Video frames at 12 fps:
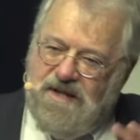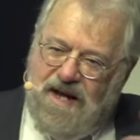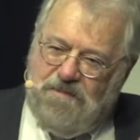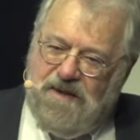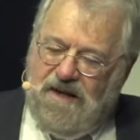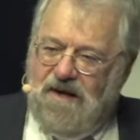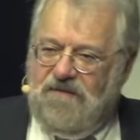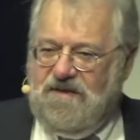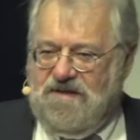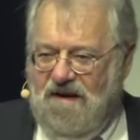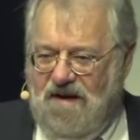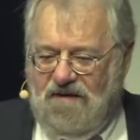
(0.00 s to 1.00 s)
not big on
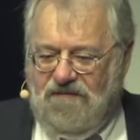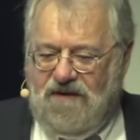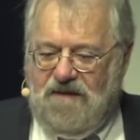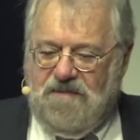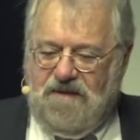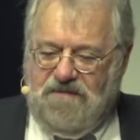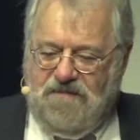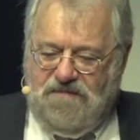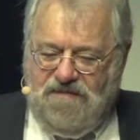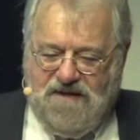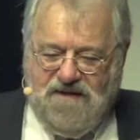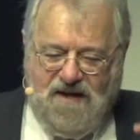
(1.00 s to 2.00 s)
photography. But
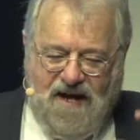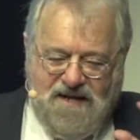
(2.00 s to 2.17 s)
President